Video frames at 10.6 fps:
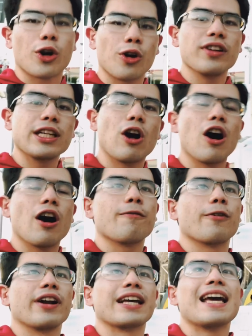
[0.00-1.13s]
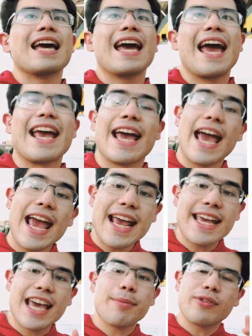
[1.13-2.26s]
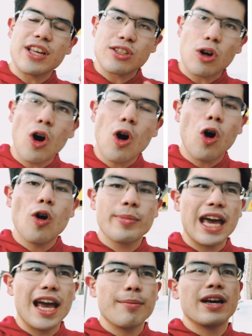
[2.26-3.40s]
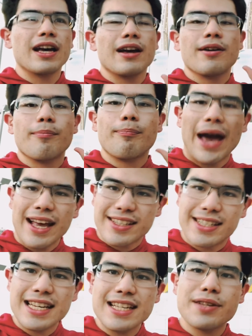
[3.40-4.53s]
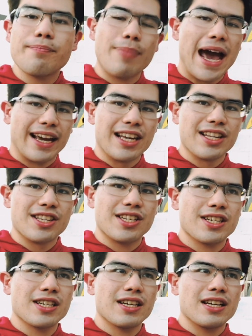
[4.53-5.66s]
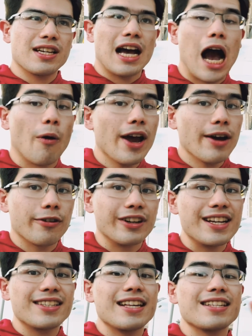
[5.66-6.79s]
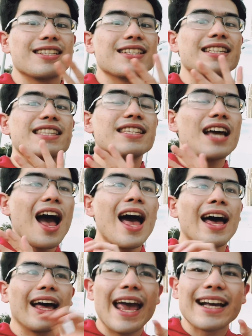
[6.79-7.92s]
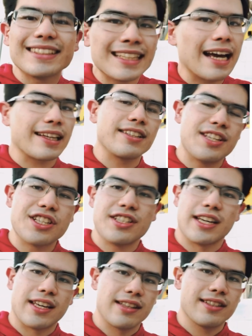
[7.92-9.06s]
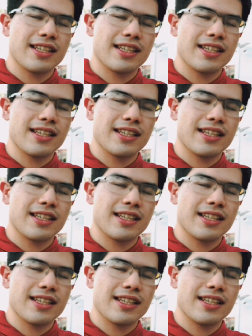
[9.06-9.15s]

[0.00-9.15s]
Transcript: currently offering a eight game, yes, all home game season package. However, this is not exactly a season ticket